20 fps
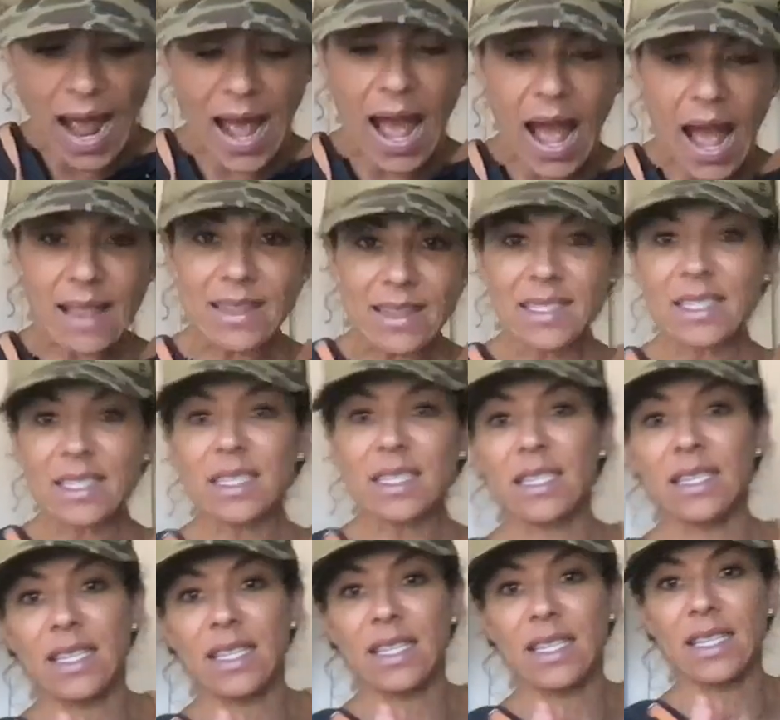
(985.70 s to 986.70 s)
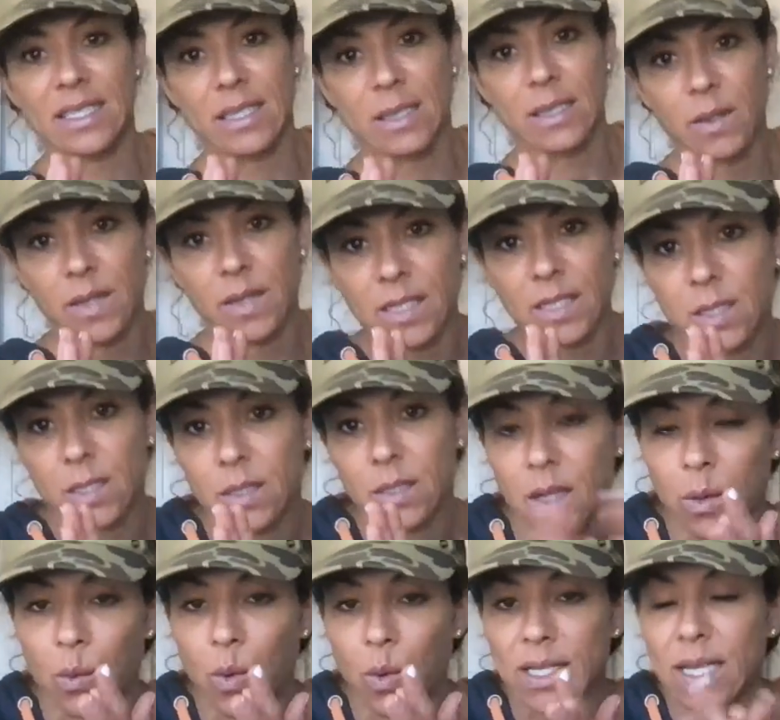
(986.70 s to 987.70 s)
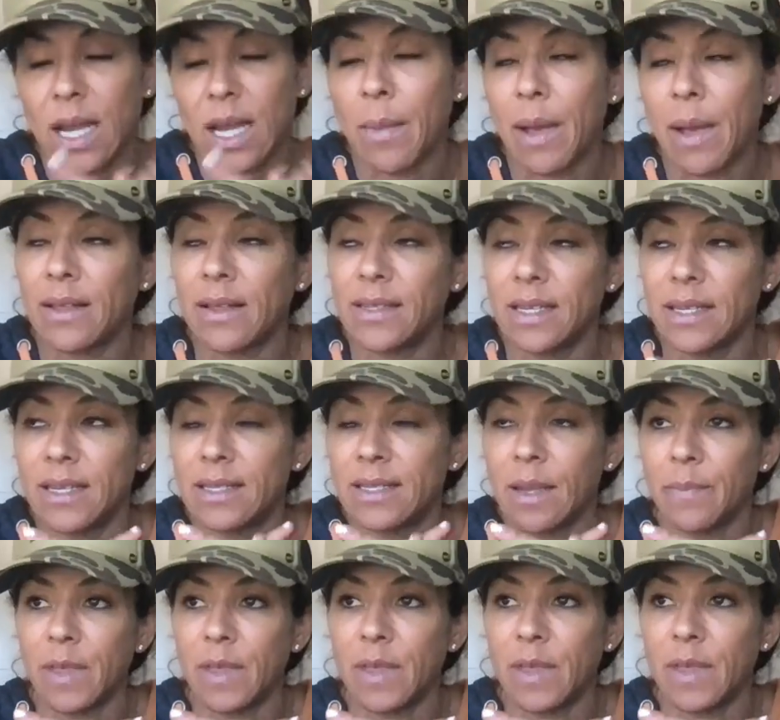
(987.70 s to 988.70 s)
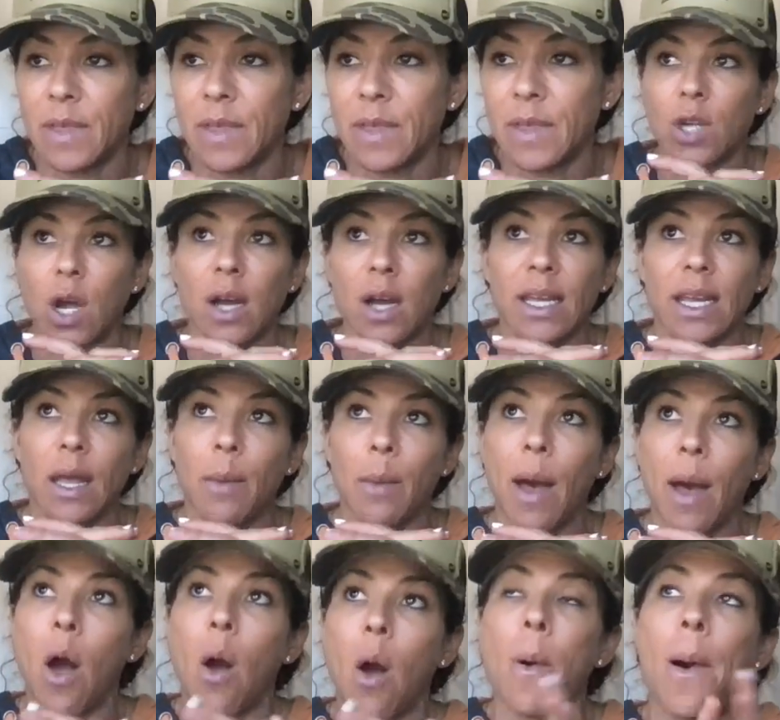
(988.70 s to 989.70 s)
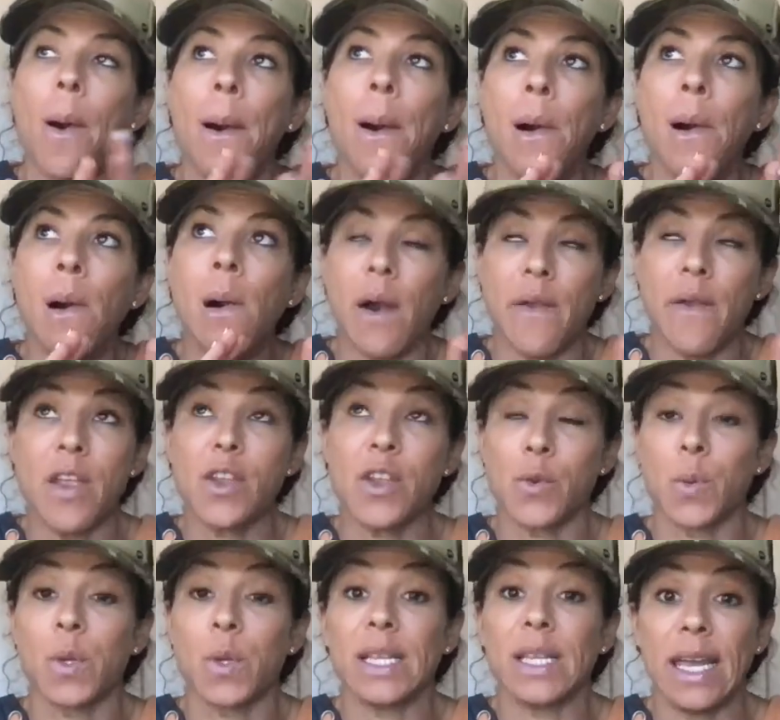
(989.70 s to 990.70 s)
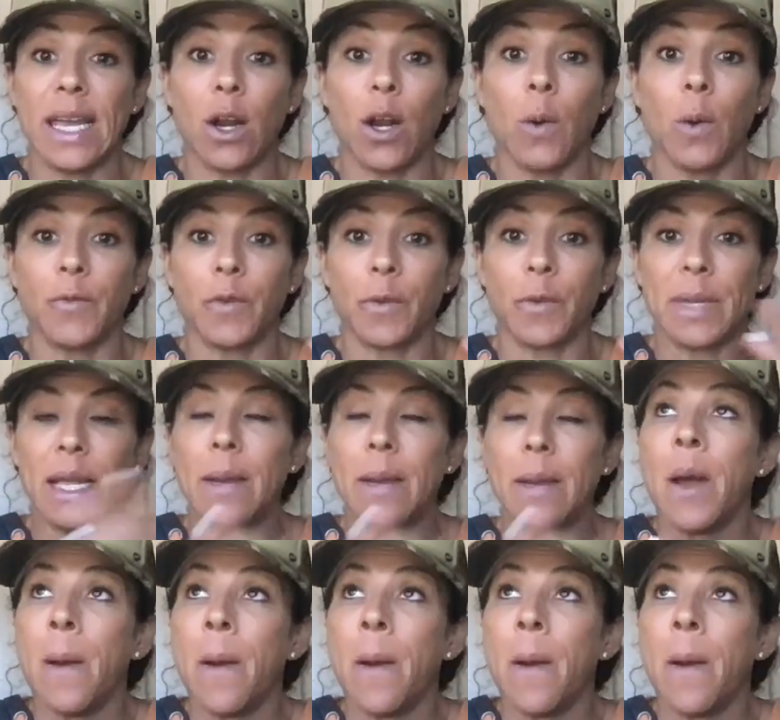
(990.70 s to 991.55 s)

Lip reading: I listened to this one time I listened to something that was talking about, and this really hit home for me.